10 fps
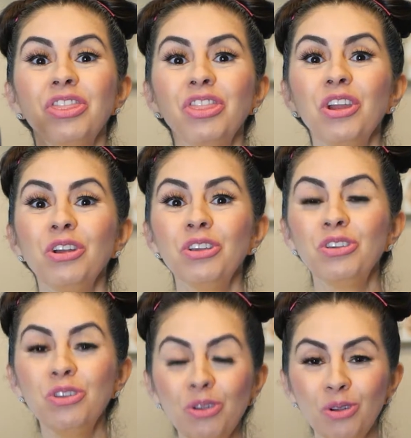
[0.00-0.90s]
They're
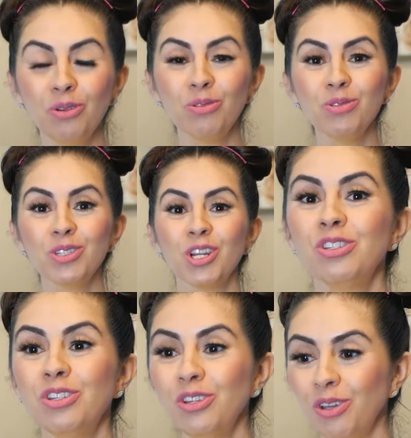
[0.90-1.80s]
used
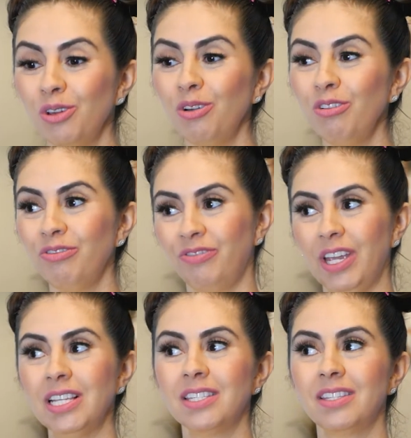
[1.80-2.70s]
to
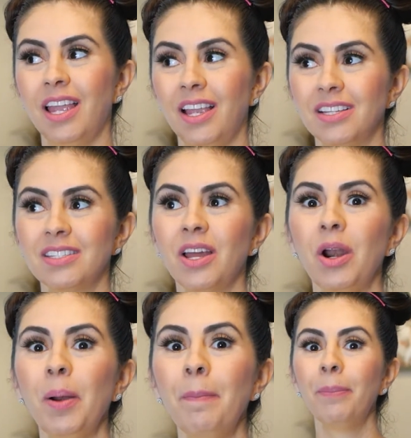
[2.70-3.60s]
fix things that
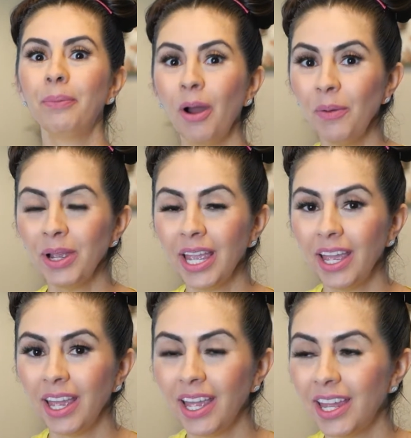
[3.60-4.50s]
are
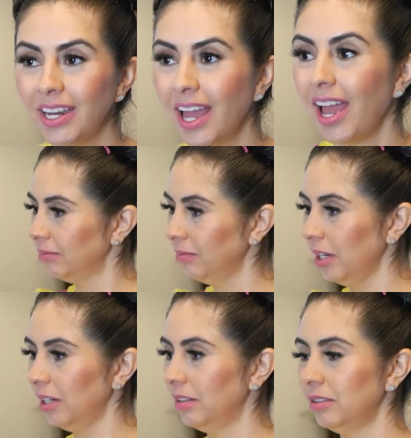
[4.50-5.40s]
broken.
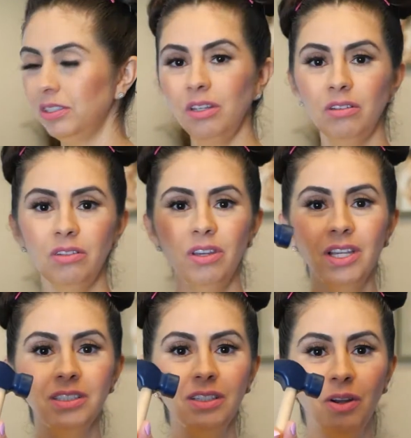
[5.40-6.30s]
What? Do you
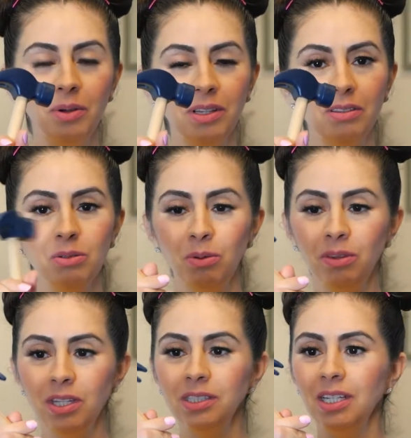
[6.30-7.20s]
guys know what tool
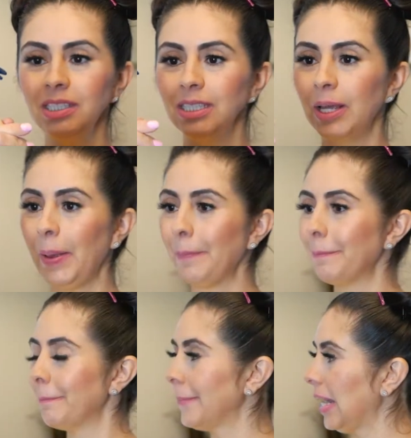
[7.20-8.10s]
this is?
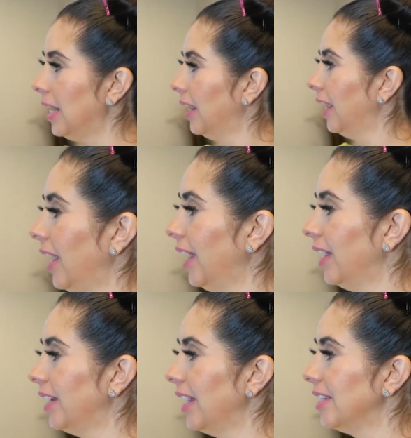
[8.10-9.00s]

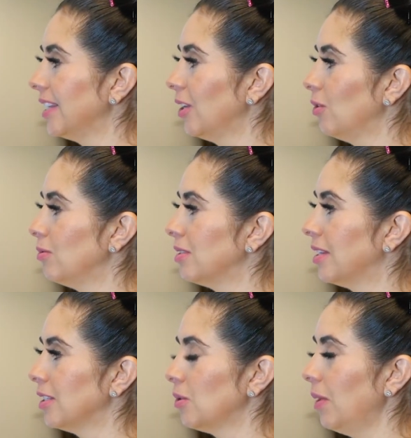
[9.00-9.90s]
And is it used
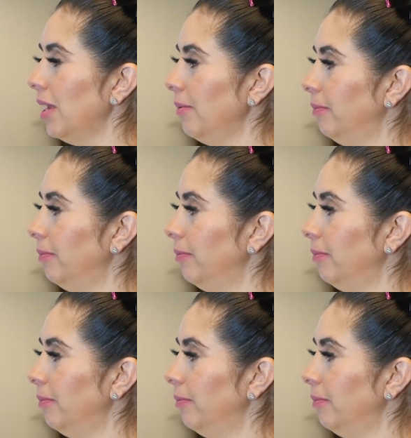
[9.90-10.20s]
this way?